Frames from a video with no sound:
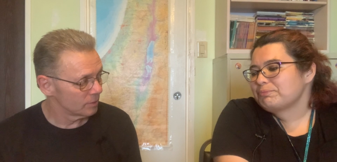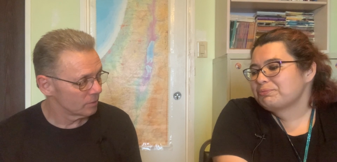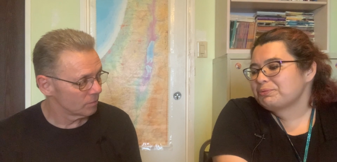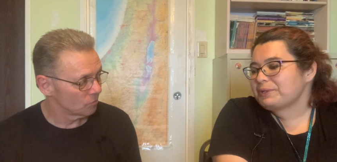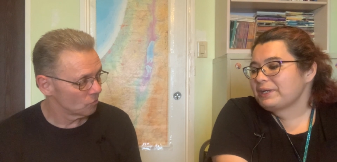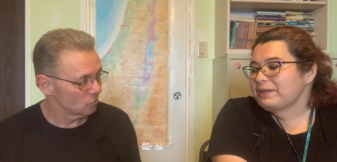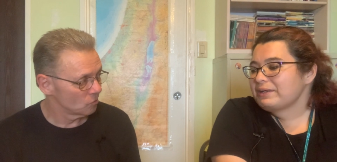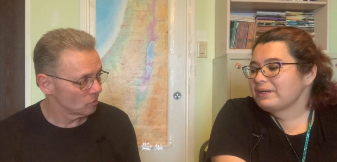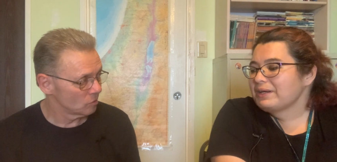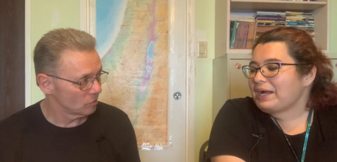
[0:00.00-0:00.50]

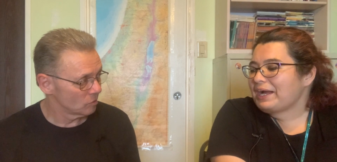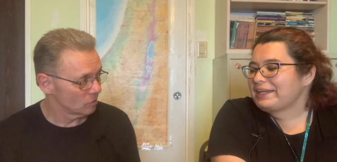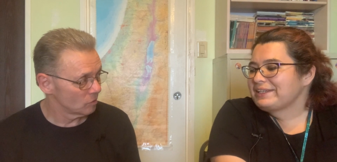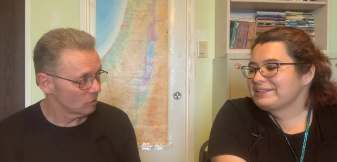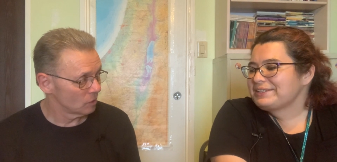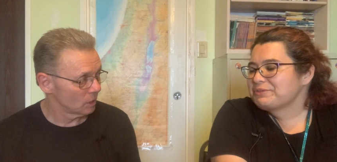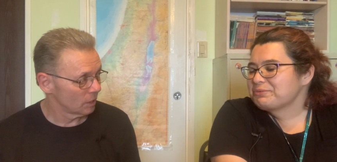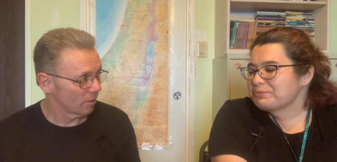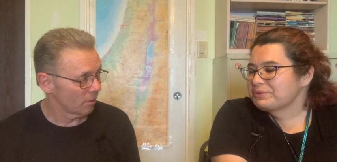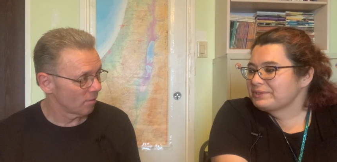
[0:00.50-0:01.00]
Speaker 1: prayer. I
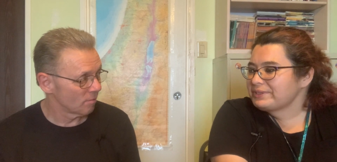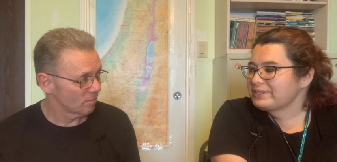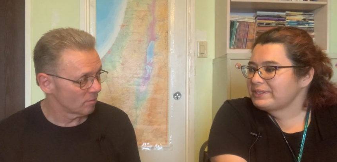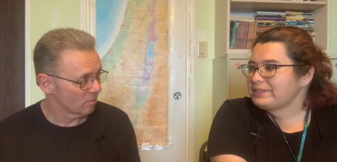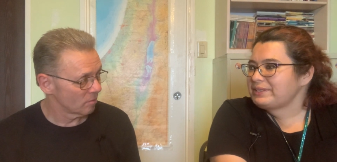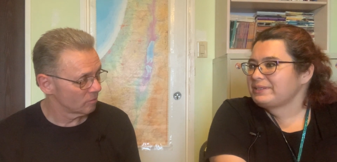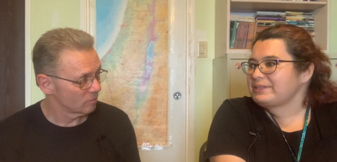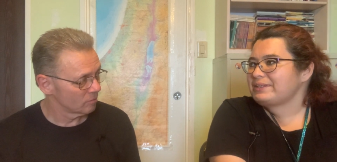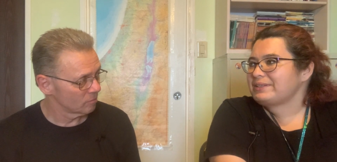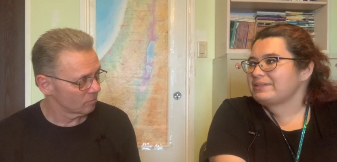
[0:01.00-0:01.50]
didn't
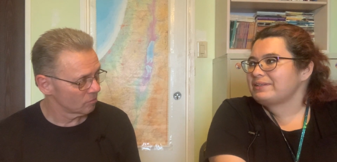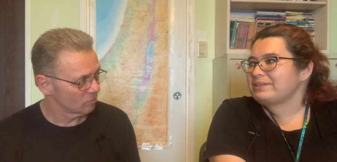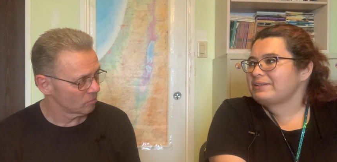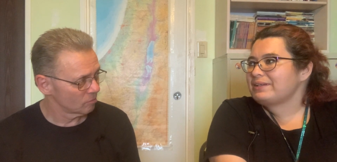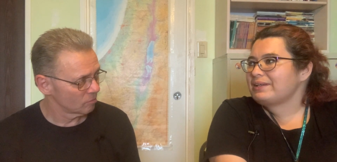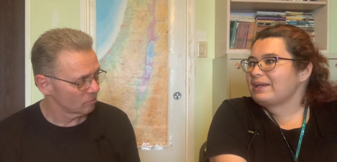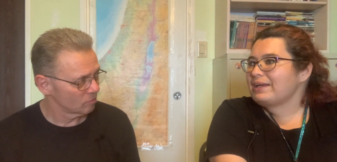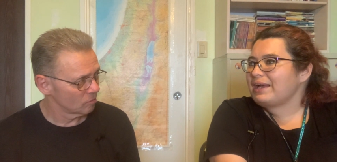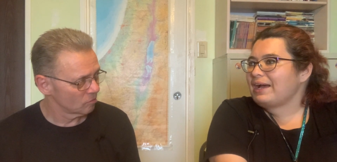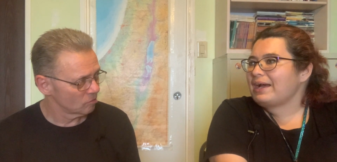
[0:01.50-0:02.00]
really
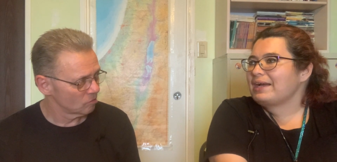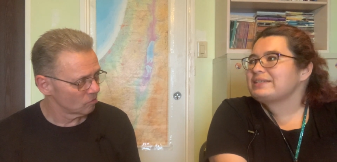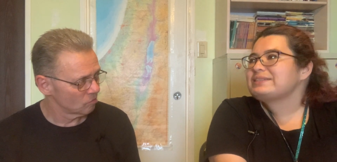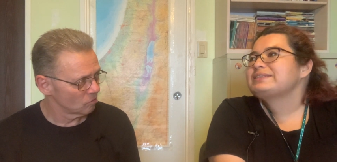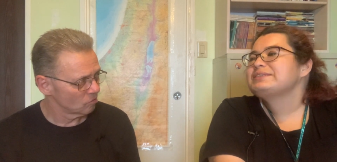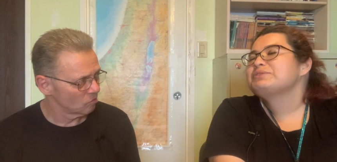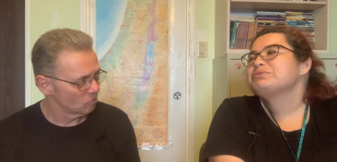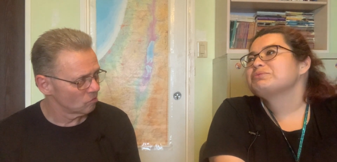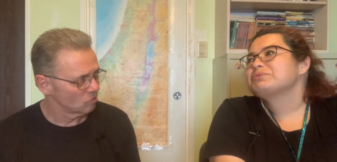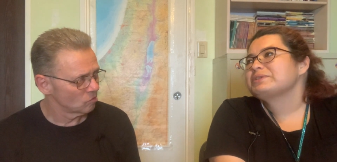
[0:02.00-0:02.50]
I
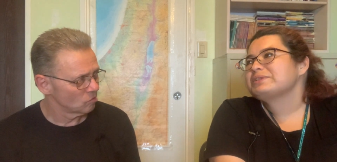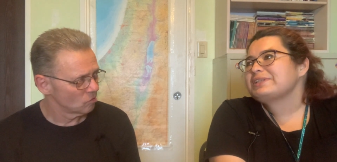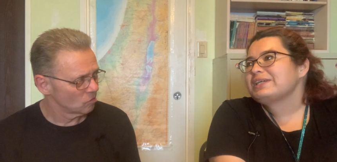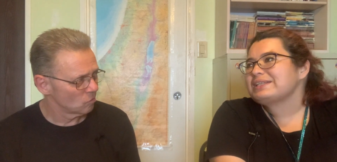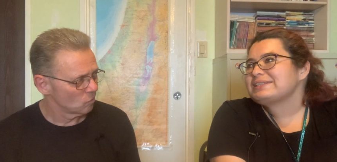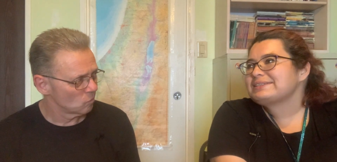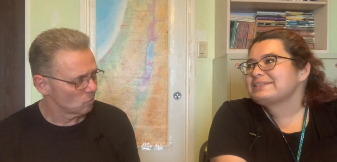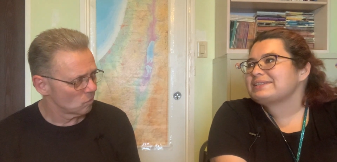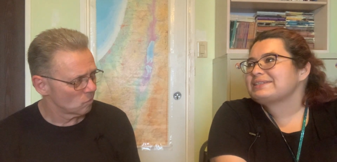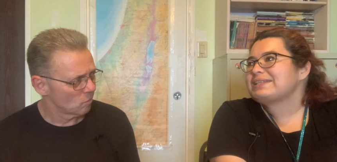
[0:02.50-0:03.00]
didn't
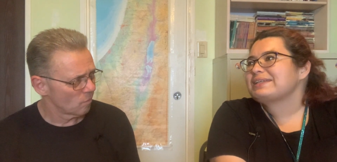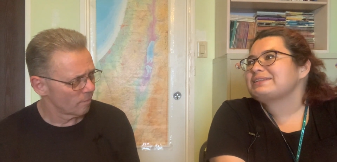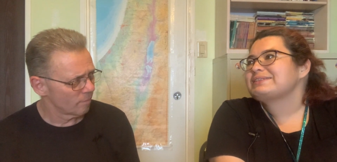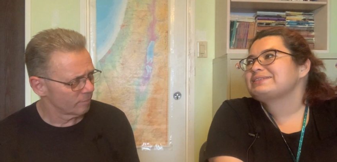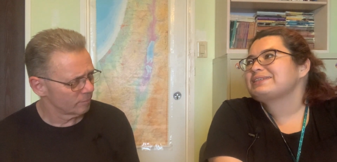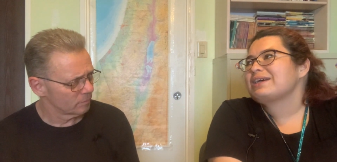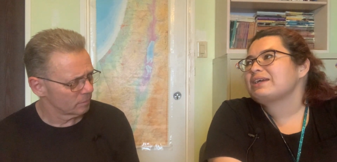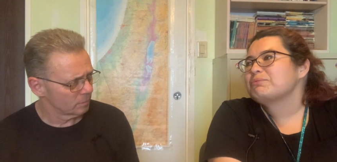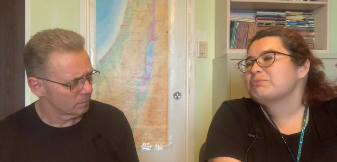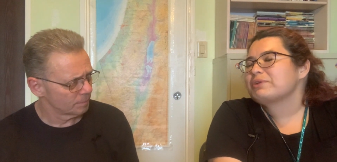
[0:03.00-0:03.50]
realize at that
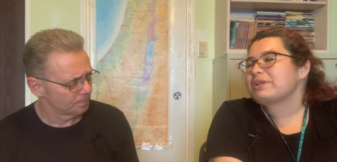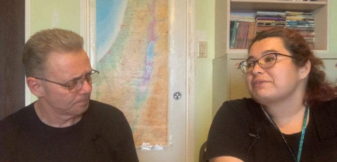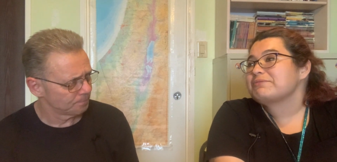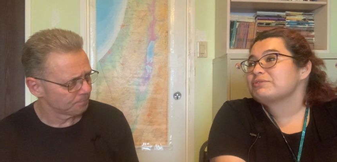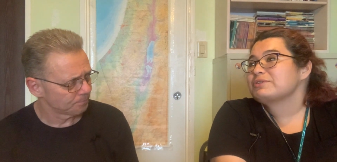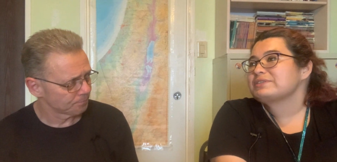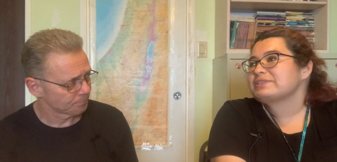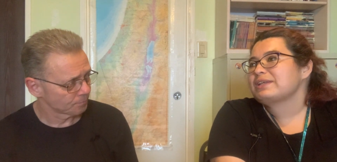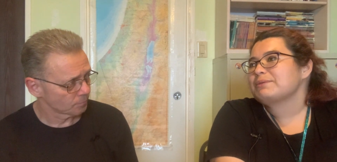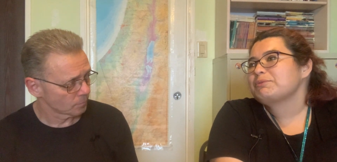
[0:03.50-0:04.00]
time when I
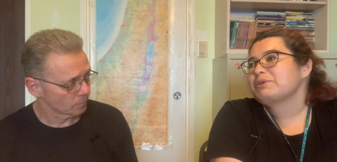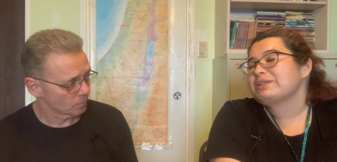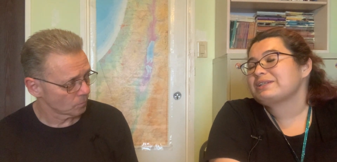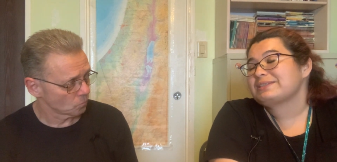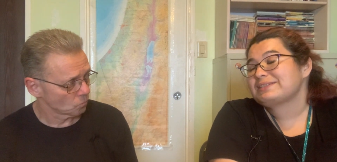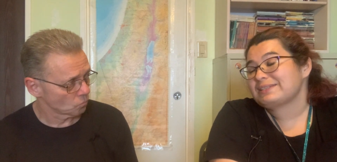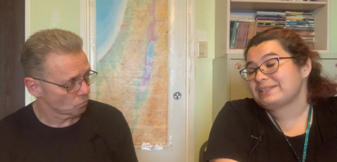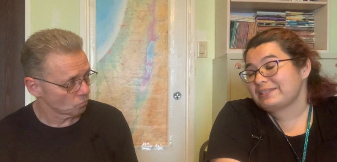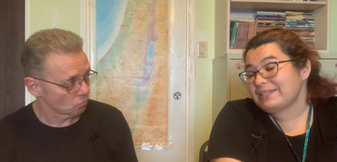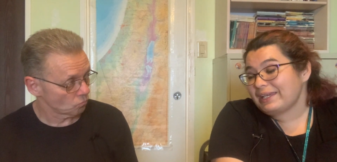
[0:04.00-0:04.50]
first came in,
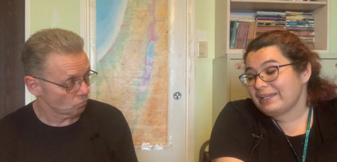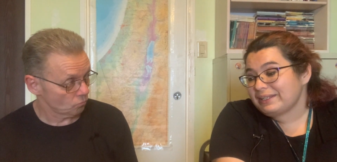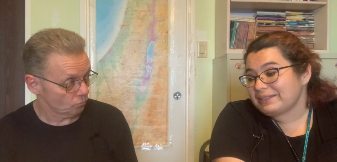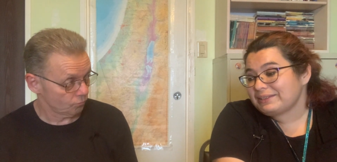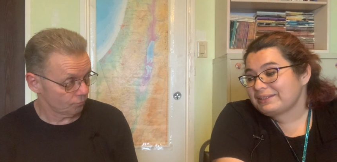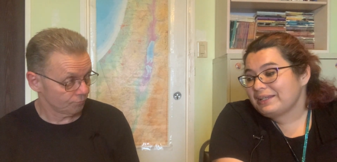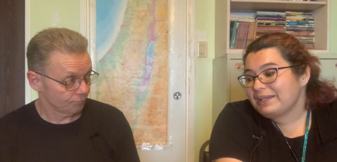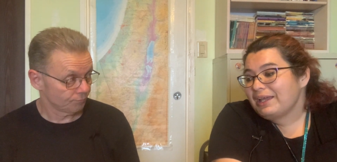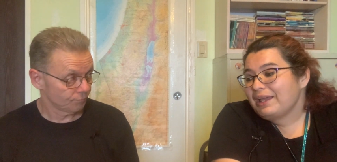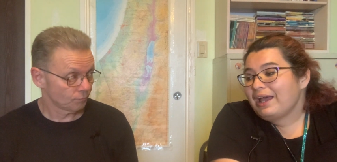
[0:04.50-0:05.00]
because
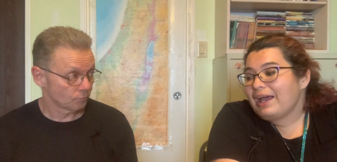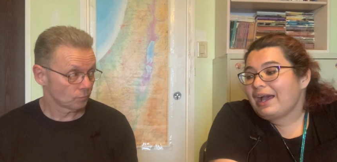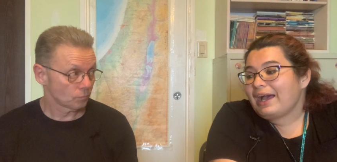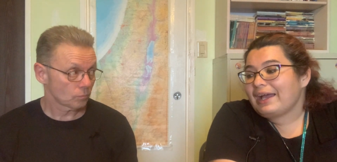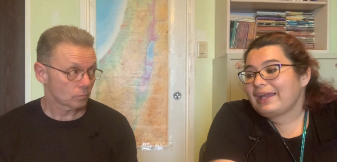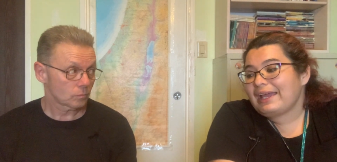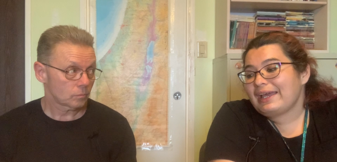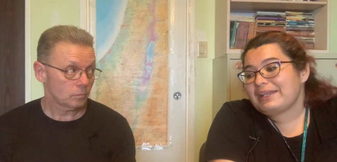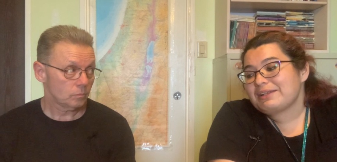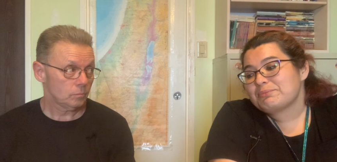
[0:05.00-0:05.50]
again,
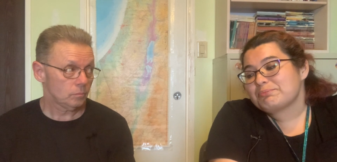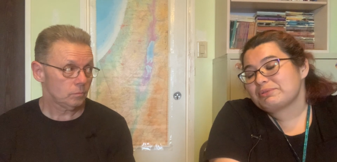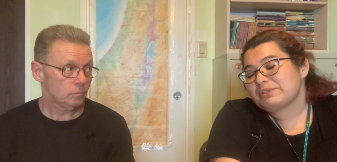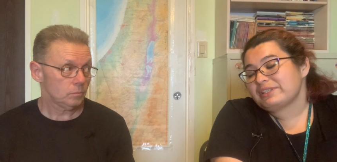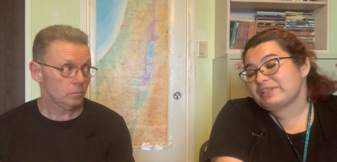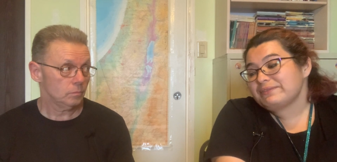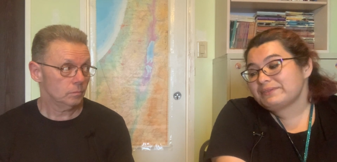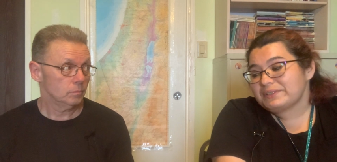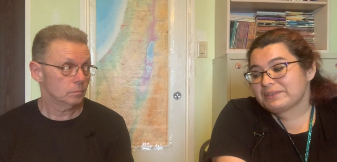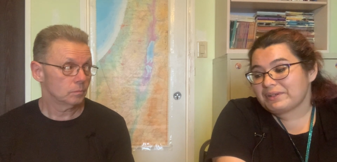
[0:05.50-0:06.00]
I hadn't
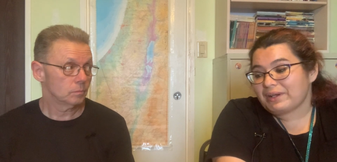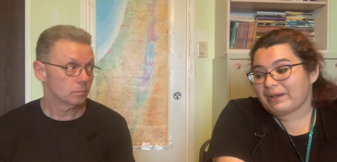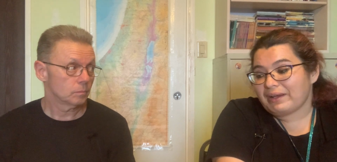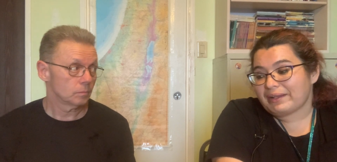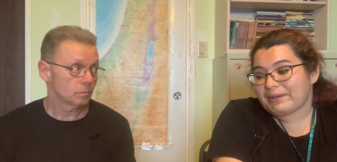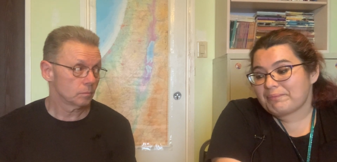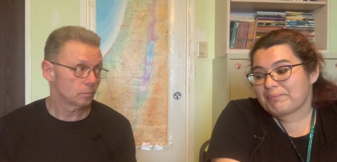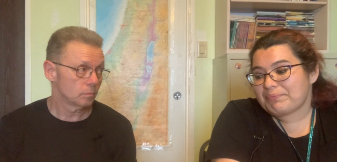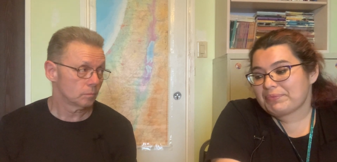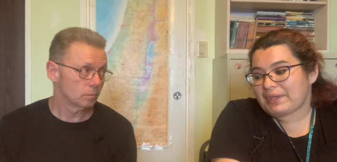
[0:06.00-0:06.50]
believed in
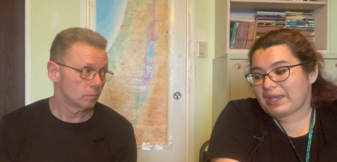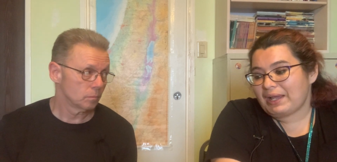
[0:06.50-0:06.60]
God.